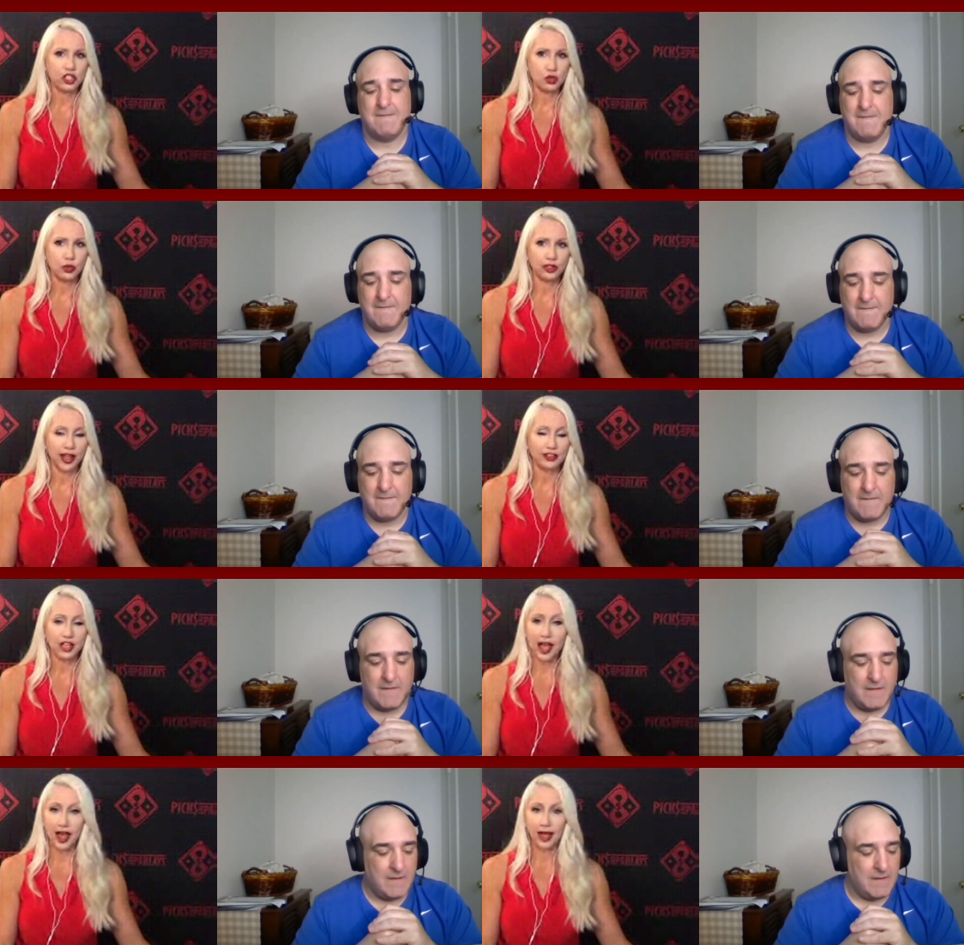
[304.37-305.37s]
Speaker 1: you would like to
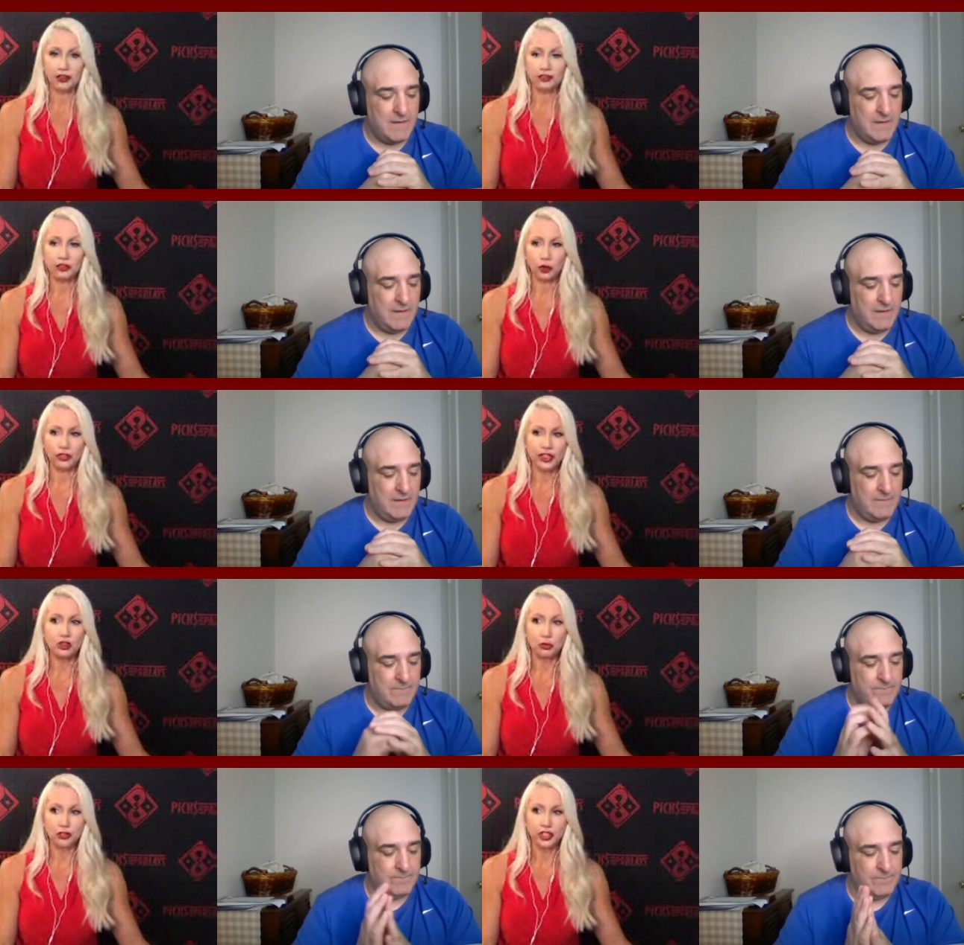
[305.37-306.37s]
add for this
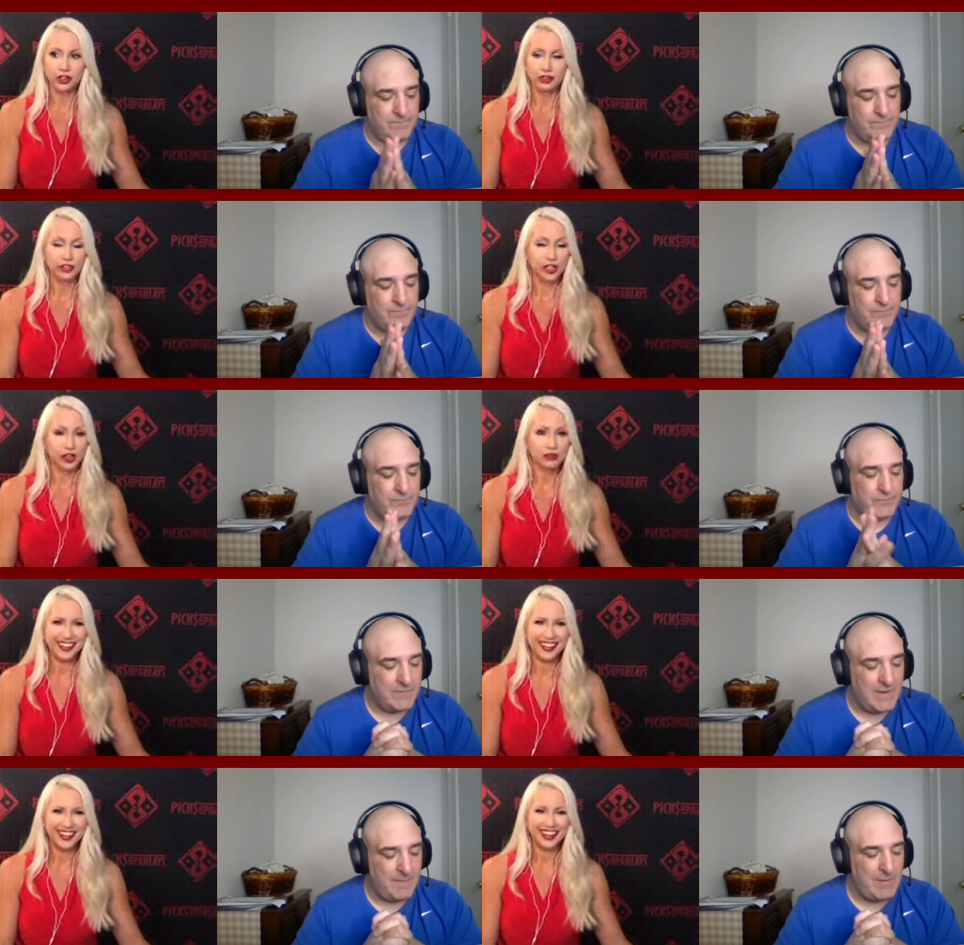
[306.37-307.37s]
particular video?
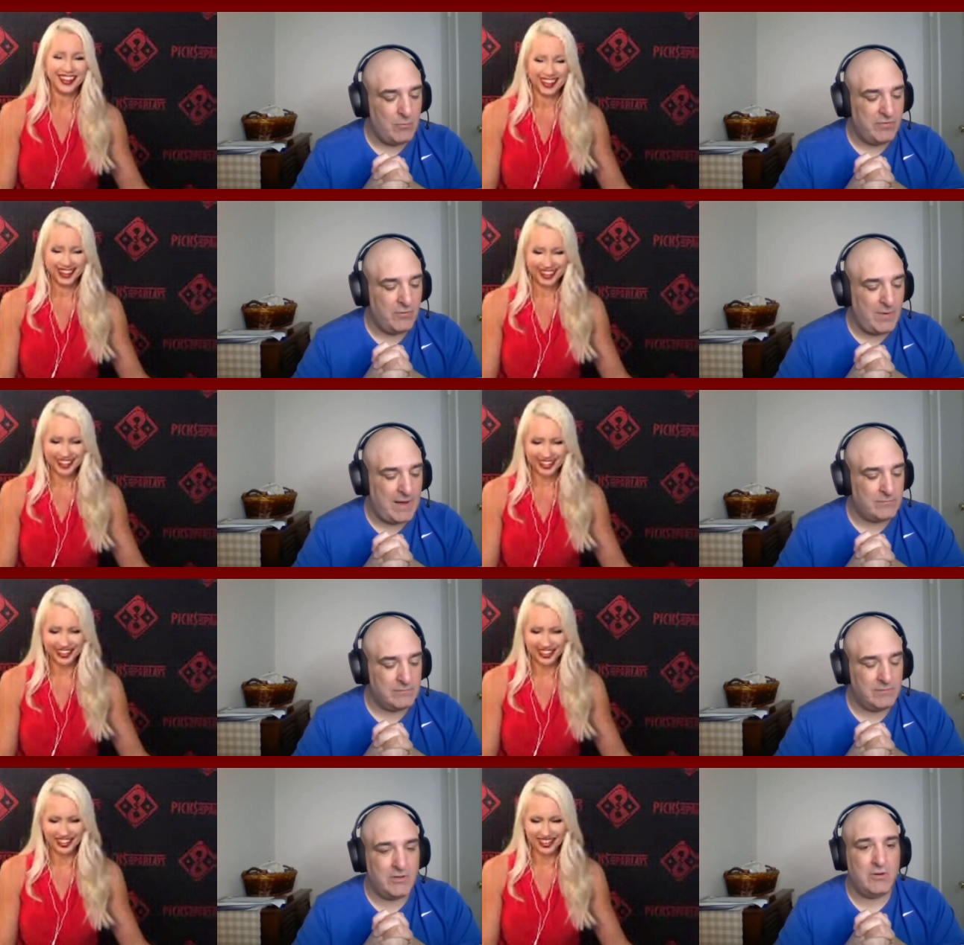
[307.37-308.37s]
Speaker 2: How about we'll throw out,
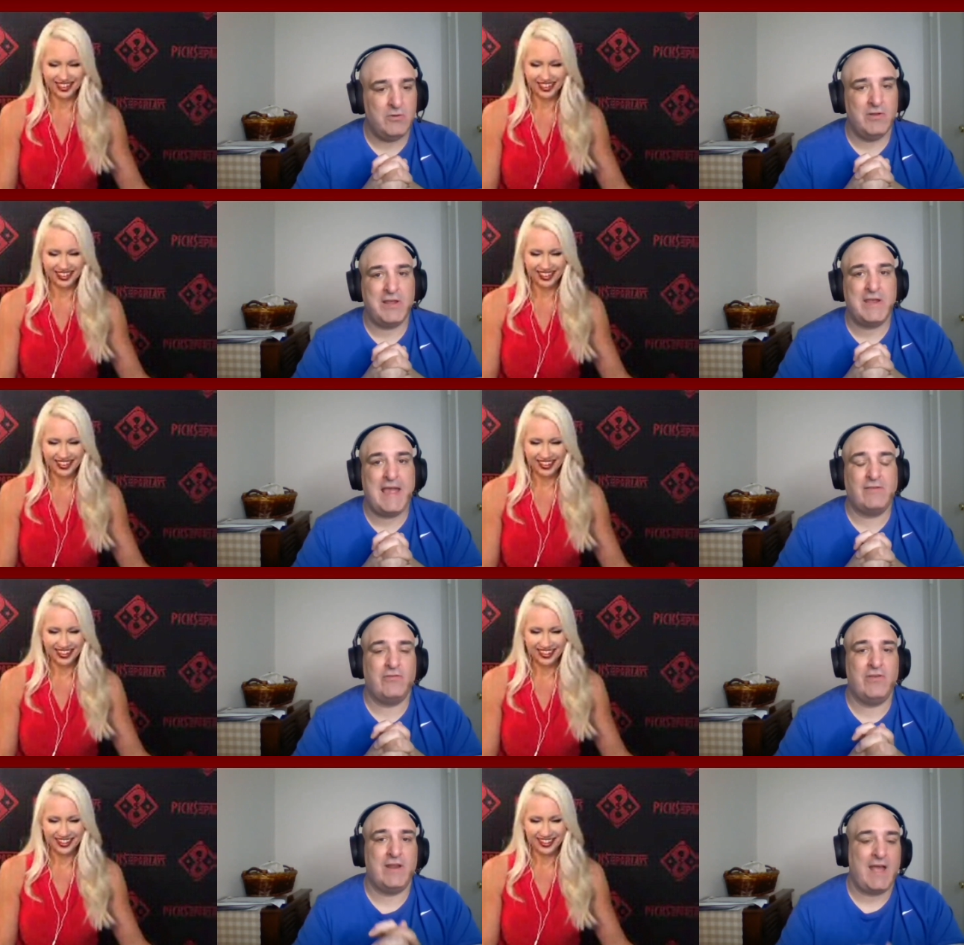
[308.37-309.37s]
you know, you're like in
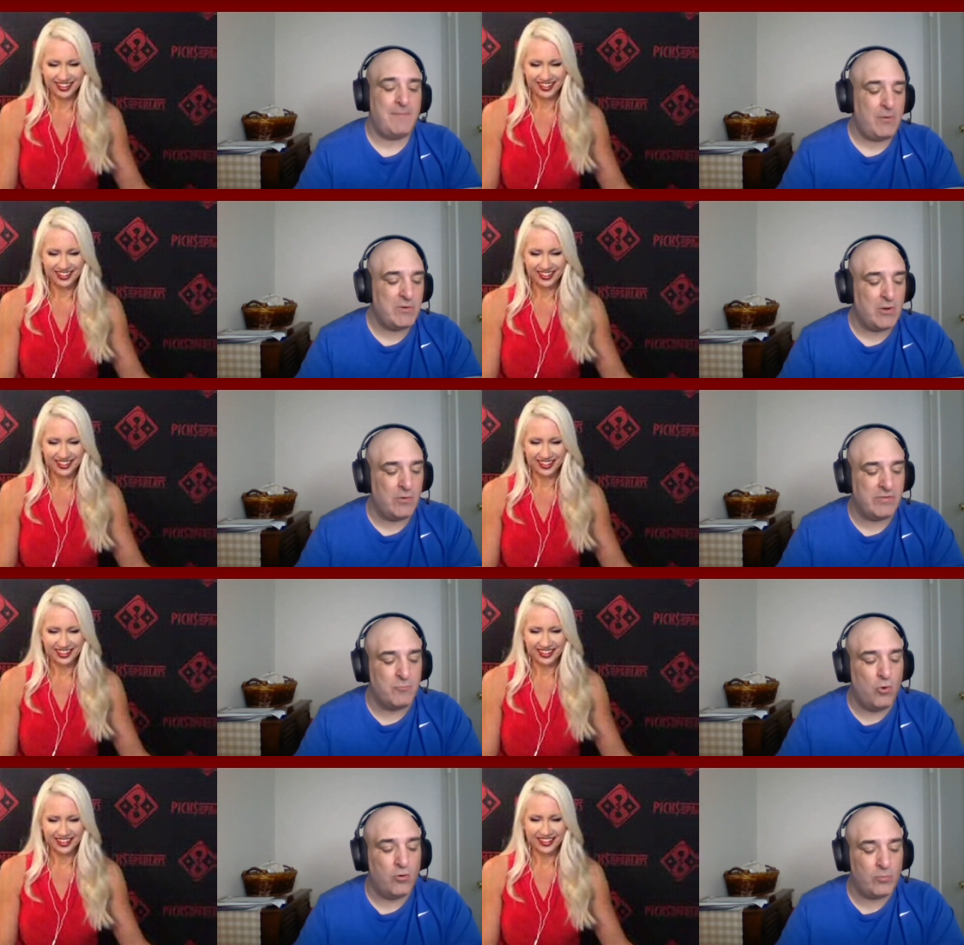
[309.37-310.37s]
Kansas City. How about we go
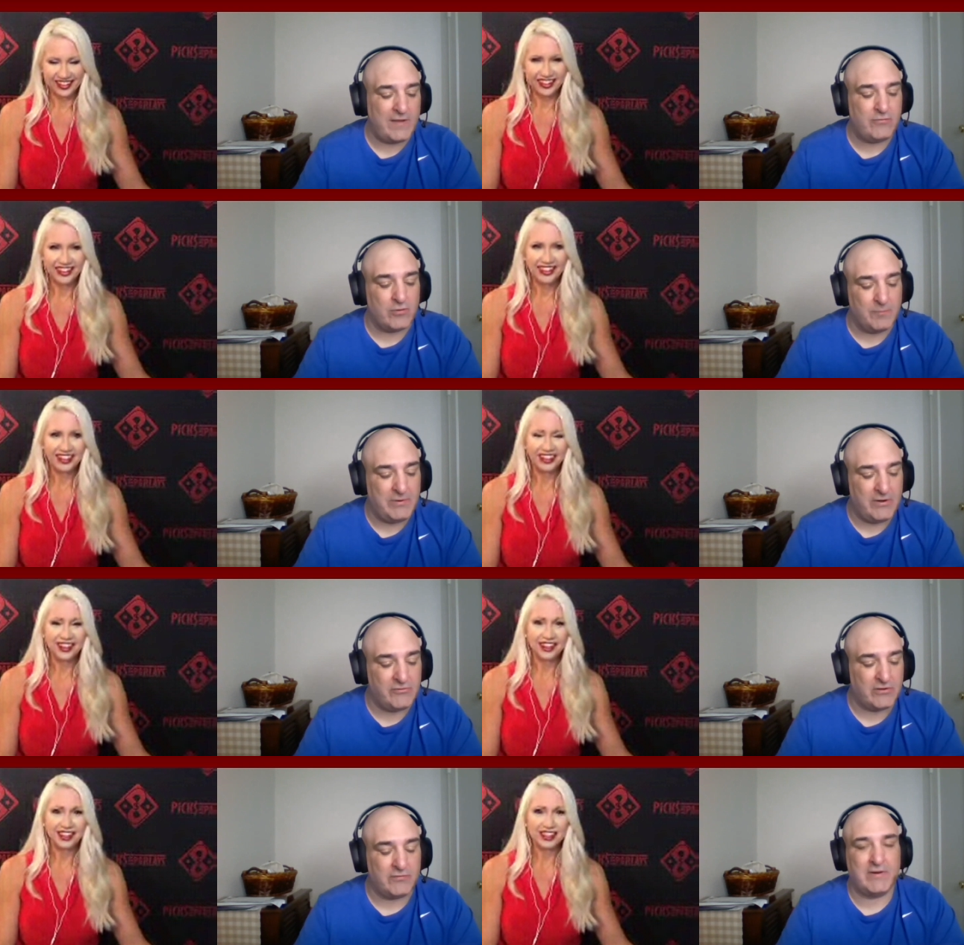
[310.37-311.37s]
with more red zone
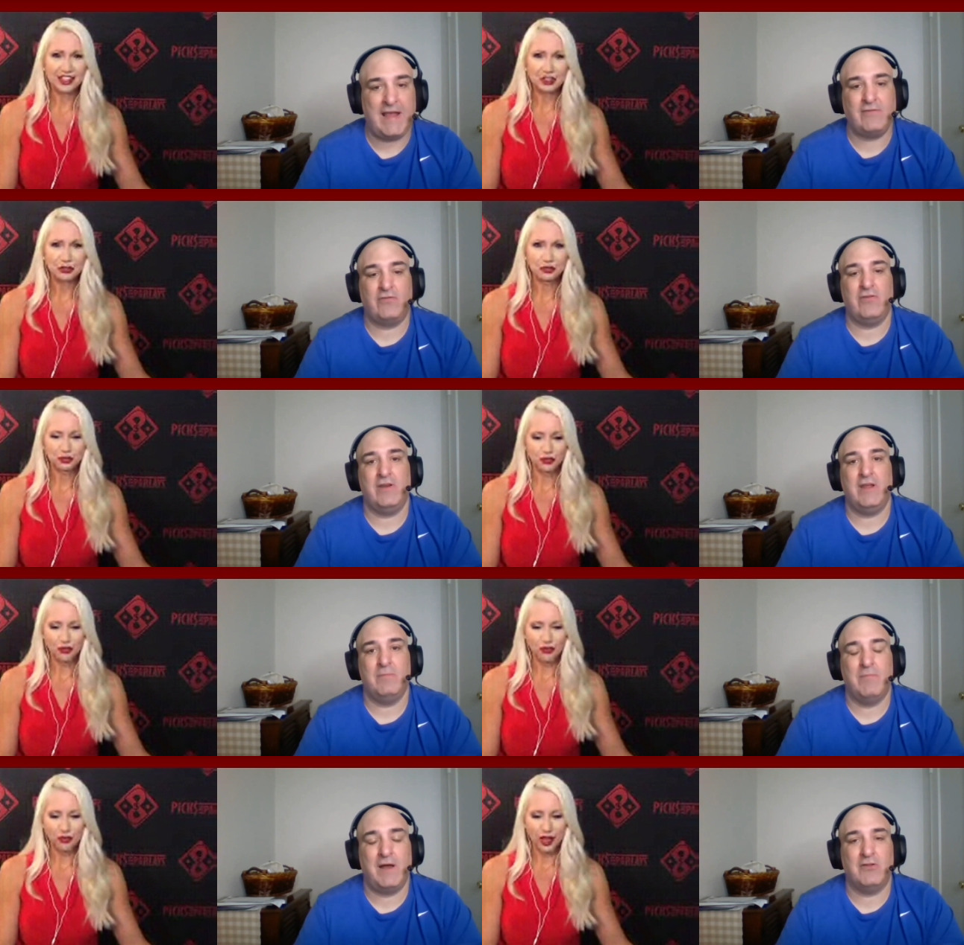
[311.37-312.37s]
appearances for Kansas
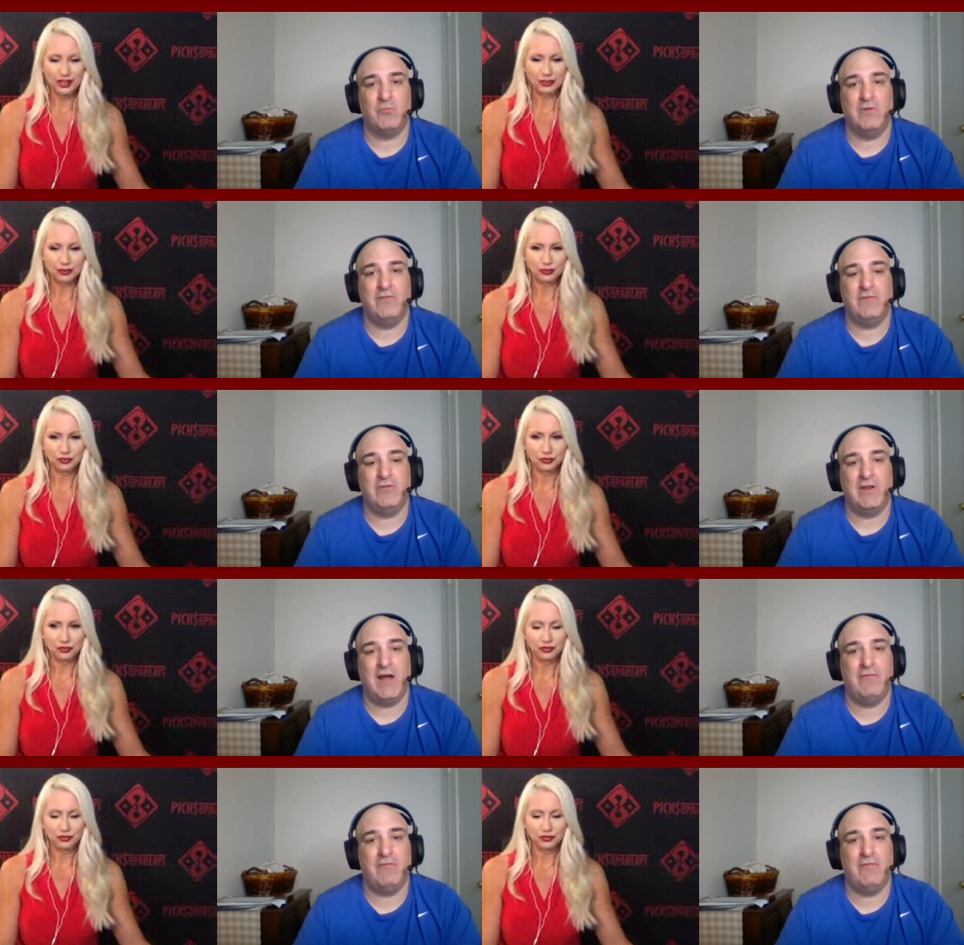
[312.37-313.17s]
City minus 115?